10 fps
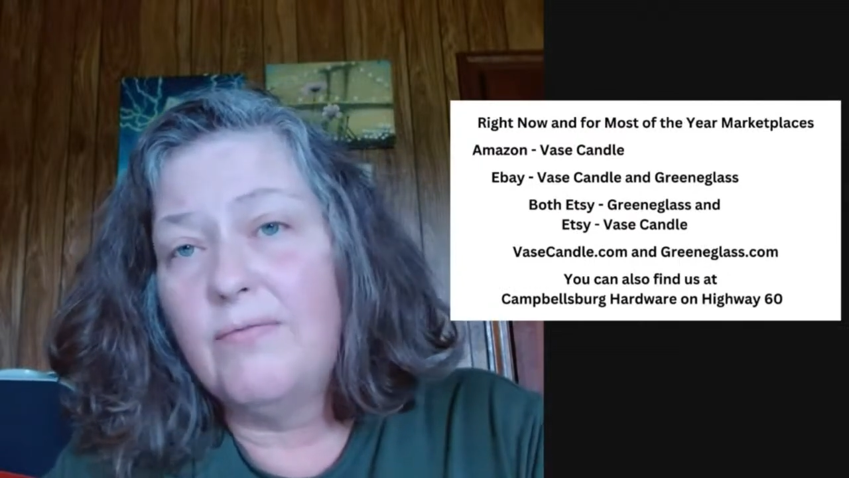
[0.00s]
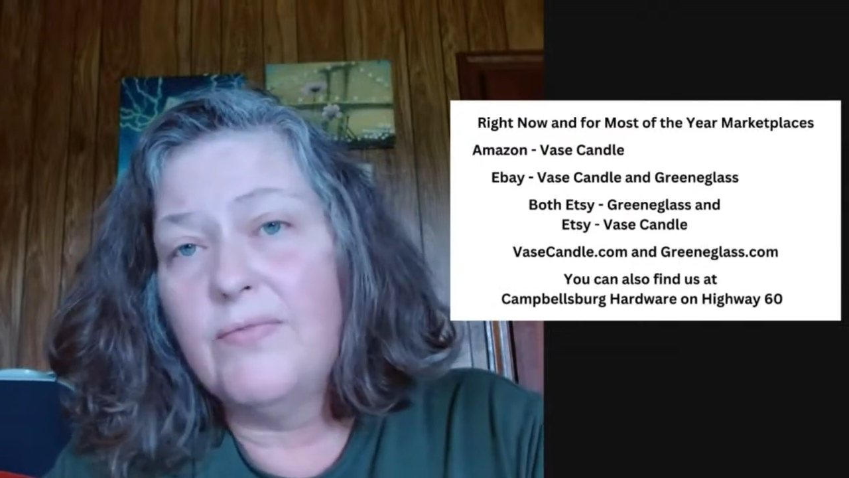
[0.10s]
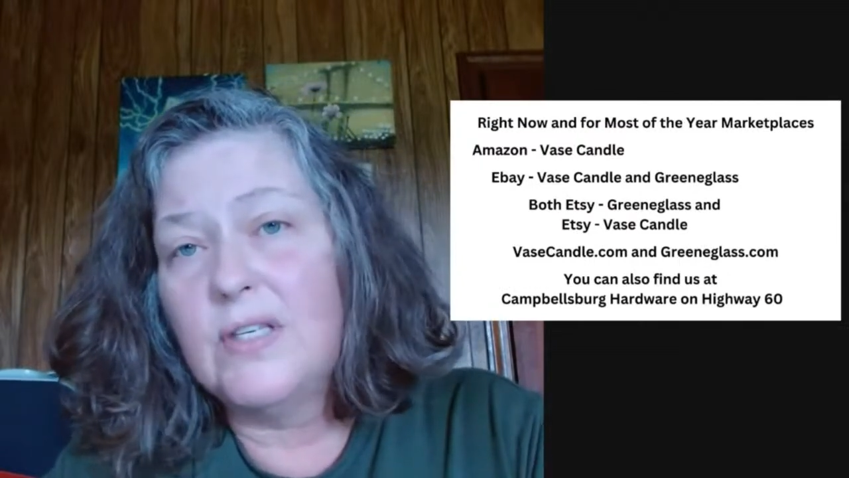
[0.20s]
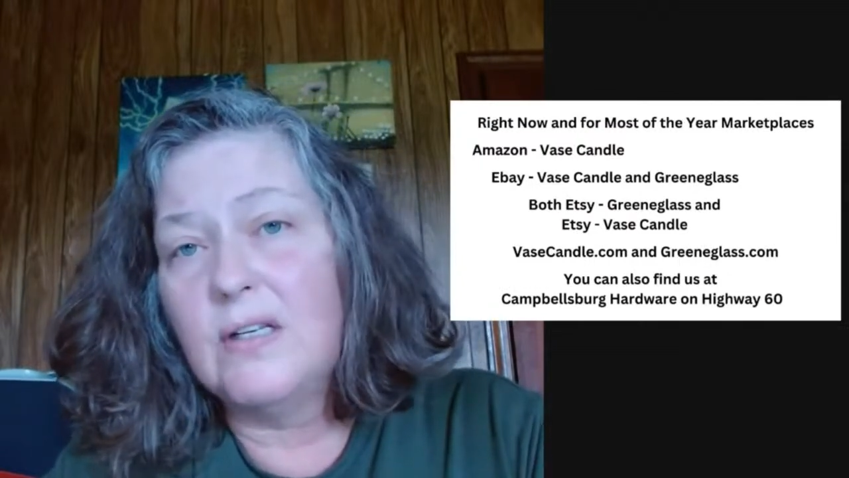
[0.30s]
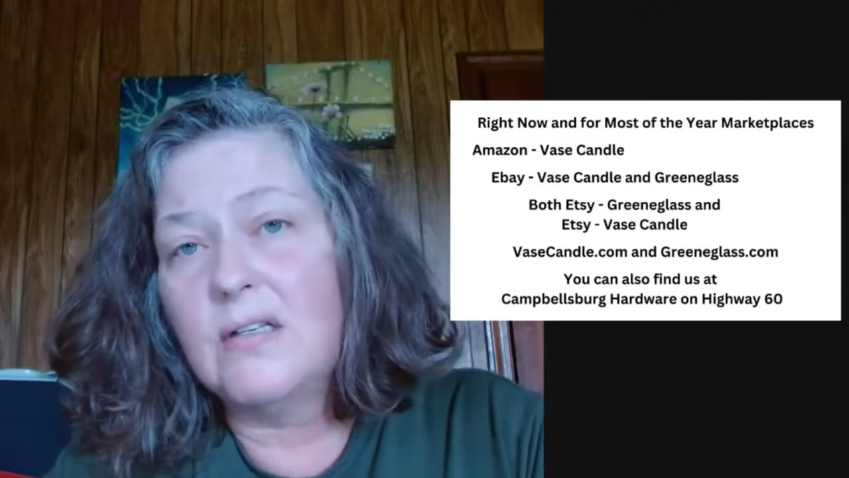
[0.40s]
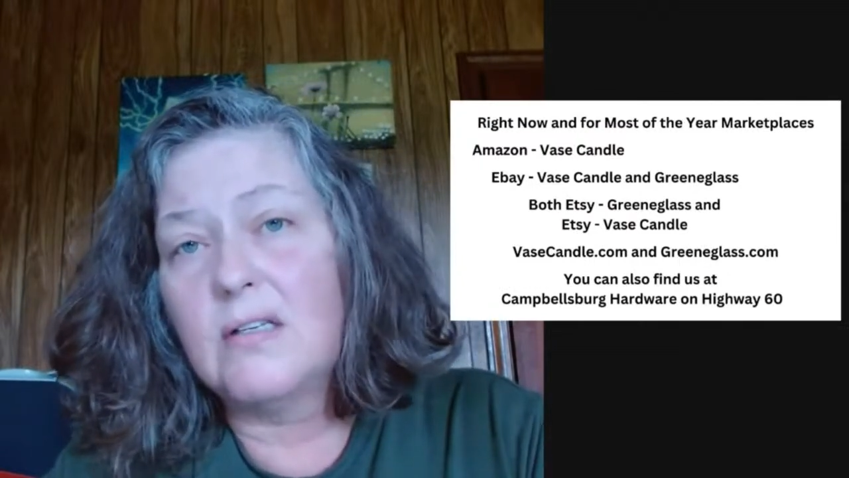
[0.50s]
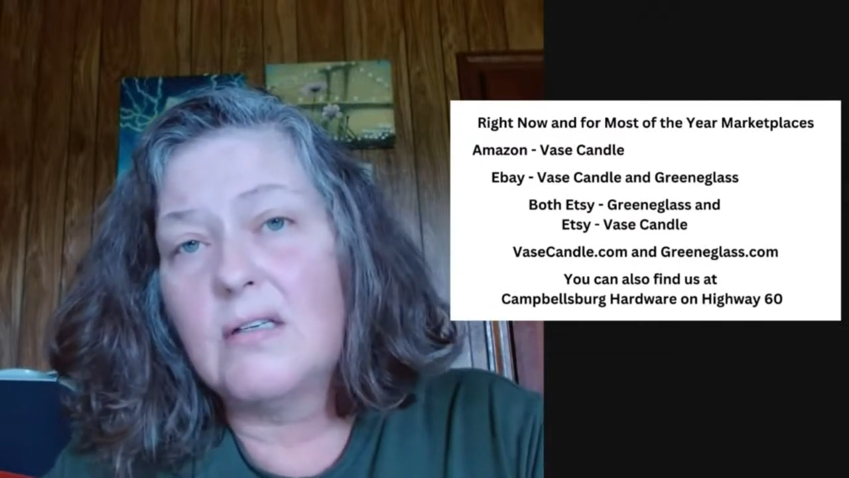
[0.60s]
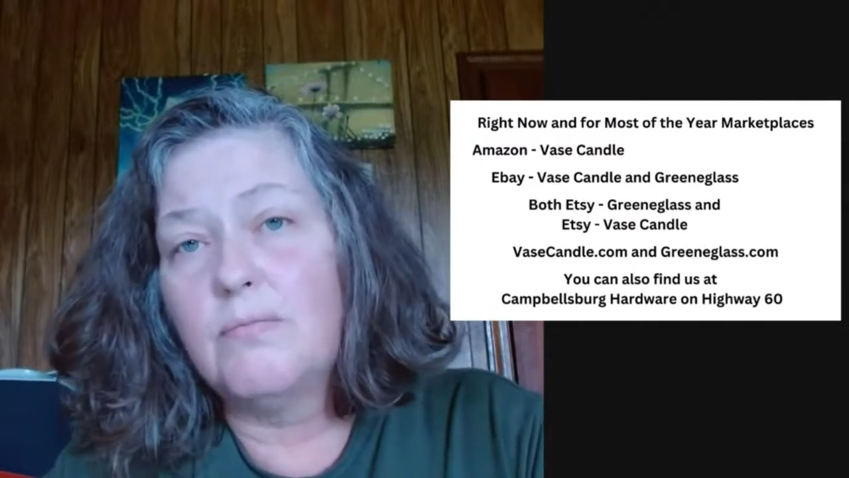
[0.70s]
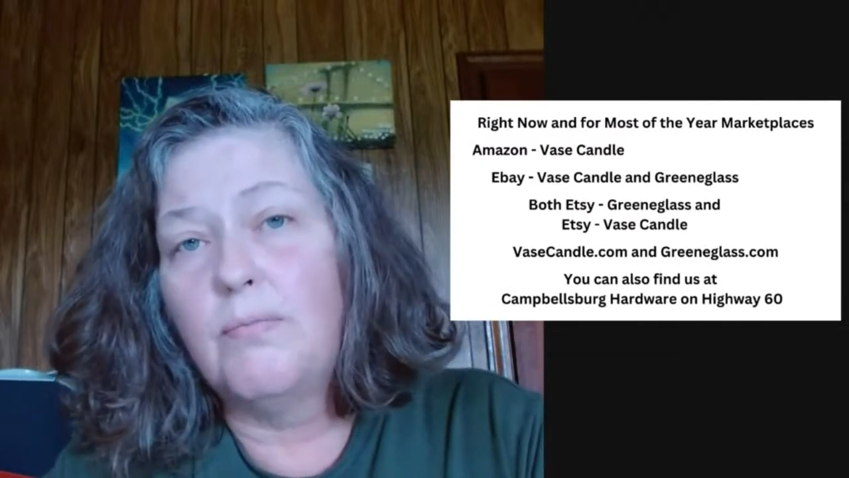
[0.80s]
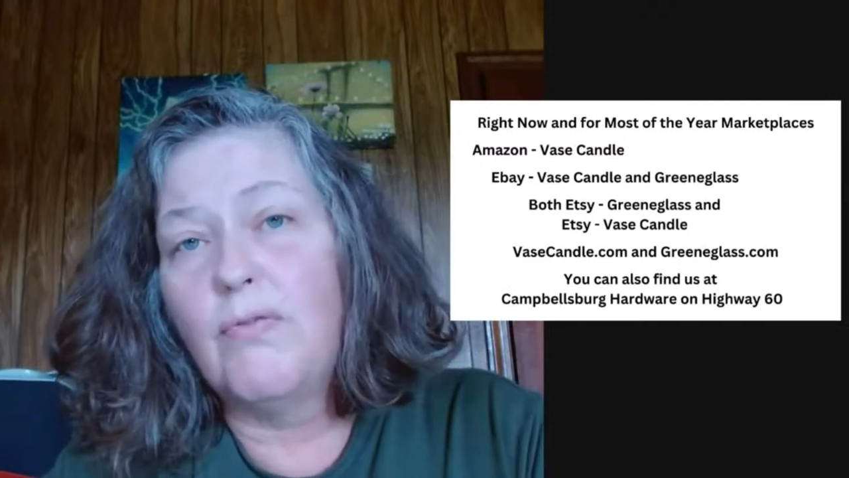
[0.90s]

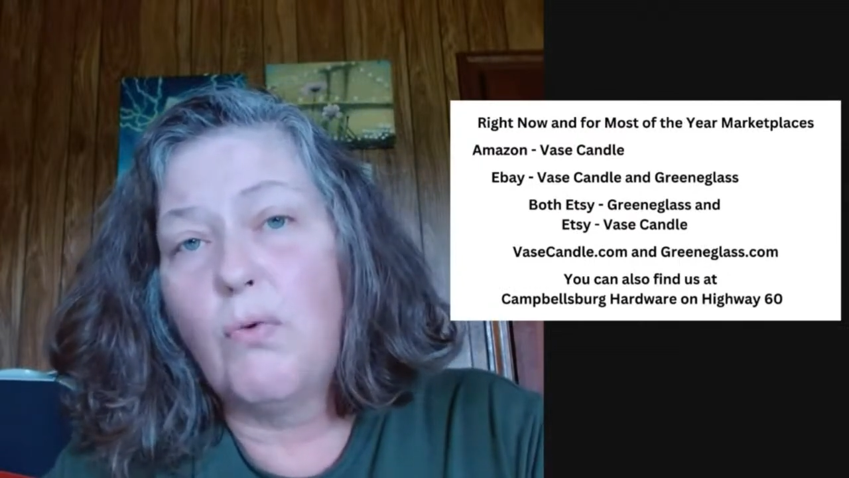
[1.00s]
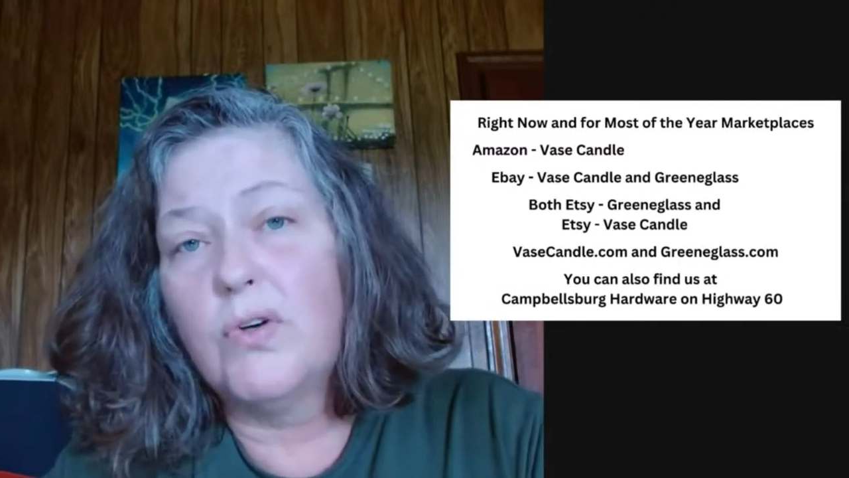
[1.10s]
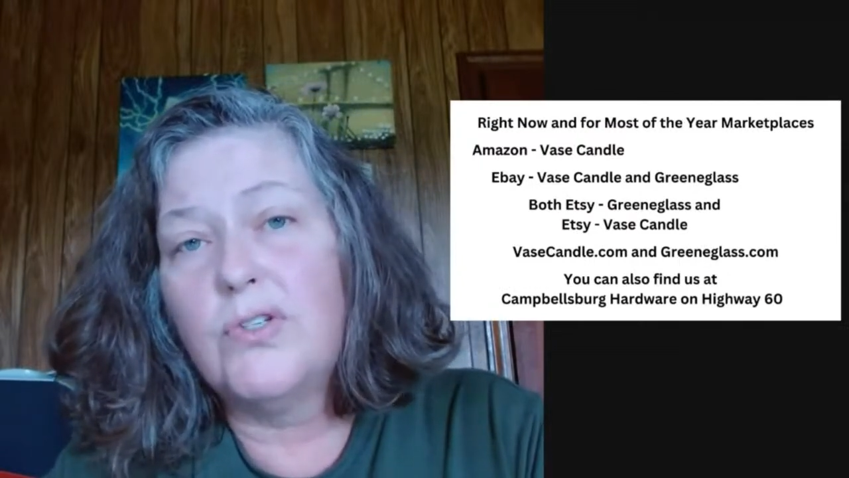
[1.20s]
since before